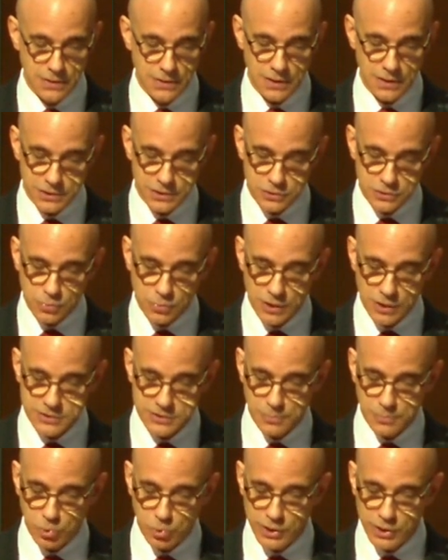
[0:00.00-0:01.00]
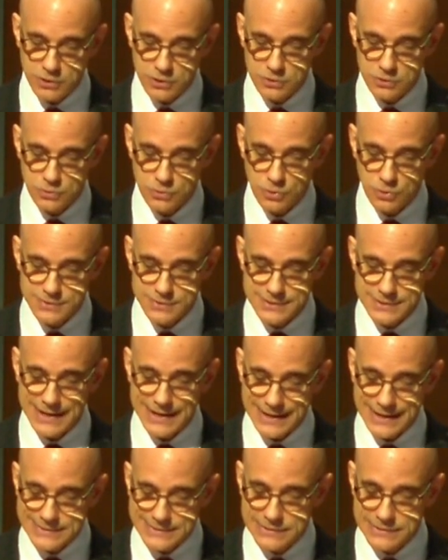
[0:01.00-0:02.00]
I do want to point you towards the
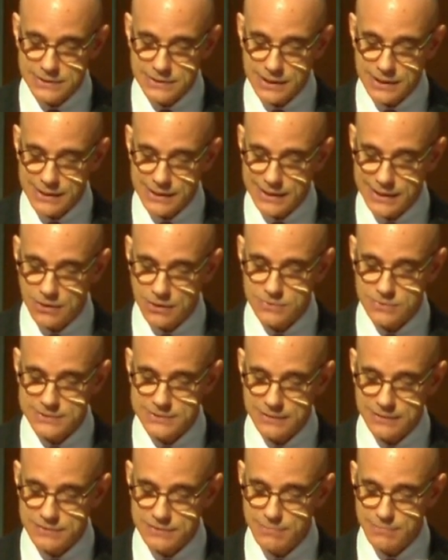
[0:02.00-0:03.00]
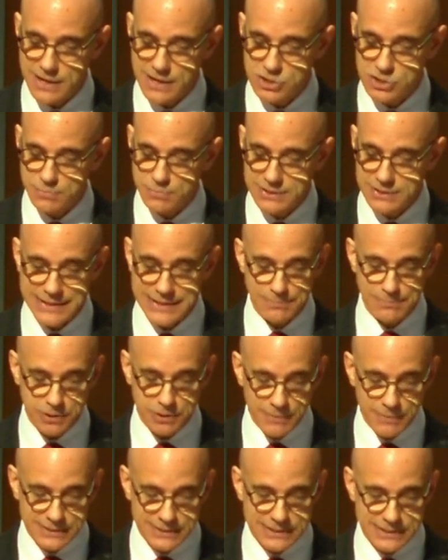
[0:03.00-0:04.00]
excellent ICAO Safety Management
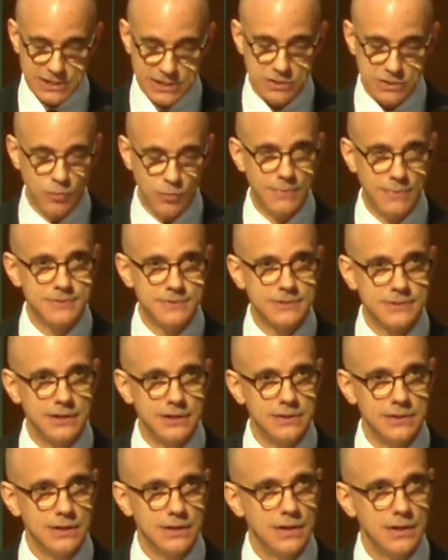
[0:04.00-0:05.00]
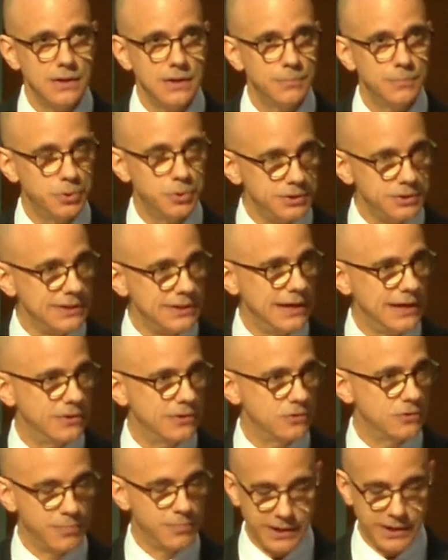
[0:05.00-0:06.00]
Implementation website put
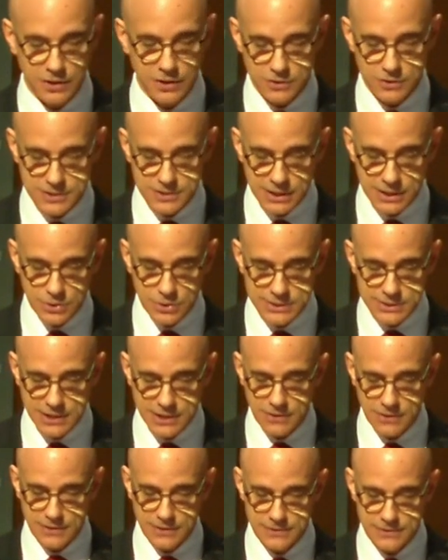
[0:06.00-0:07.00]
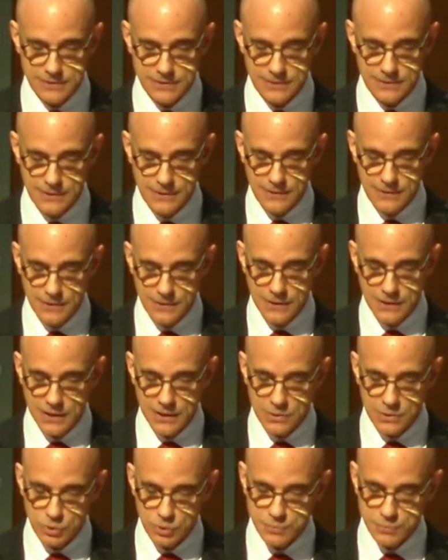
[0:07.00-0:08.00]
together by our Secretariat,
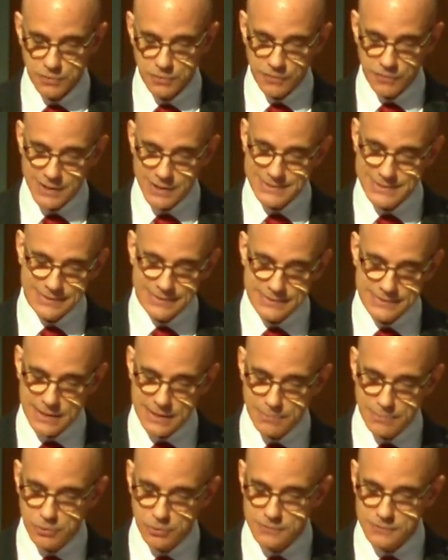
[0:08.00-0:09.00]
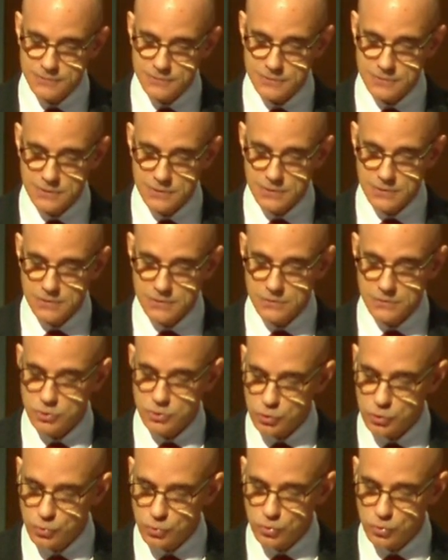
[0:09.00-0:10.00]
and which provides examples,
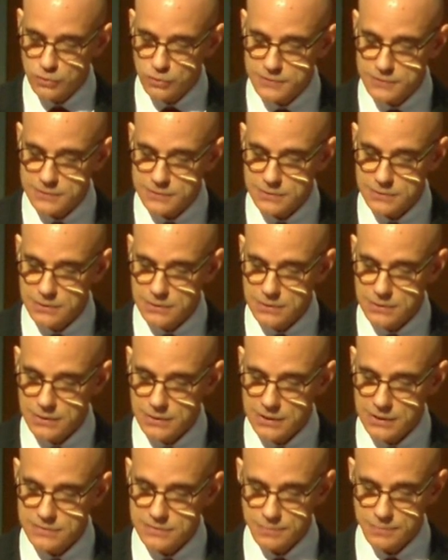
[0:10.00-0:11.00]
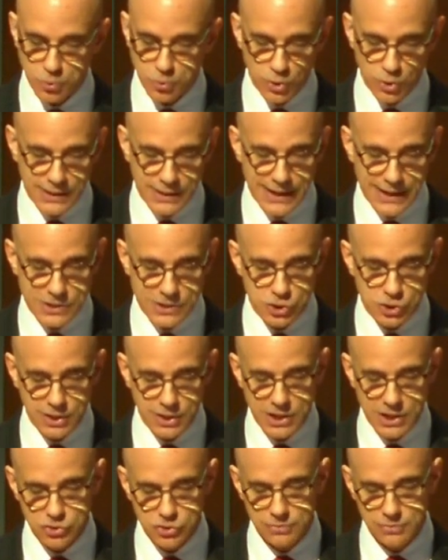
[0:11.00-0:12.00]
tools, and supporting
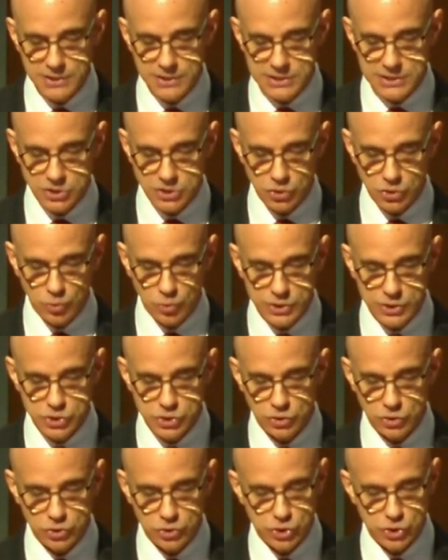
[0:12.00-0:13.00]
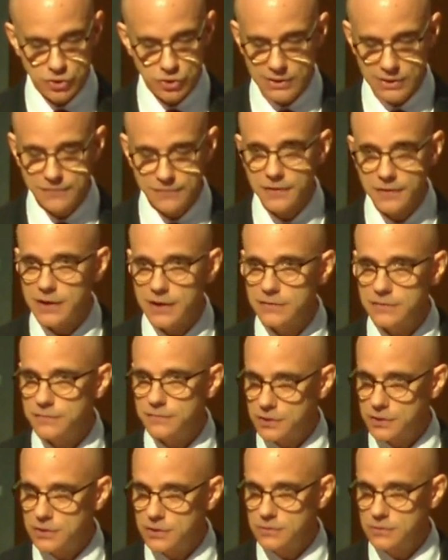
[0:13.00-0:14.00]
educational material which you'll surely find
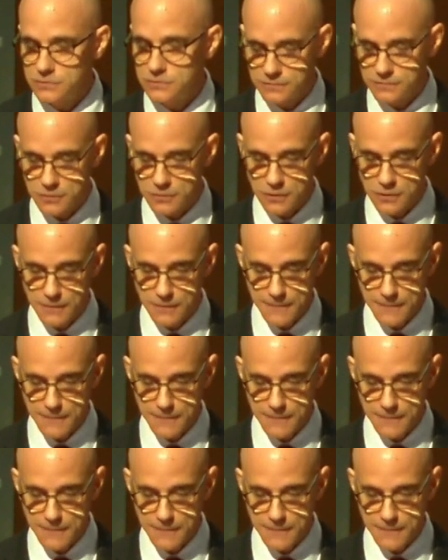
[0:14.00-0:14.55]
very useful.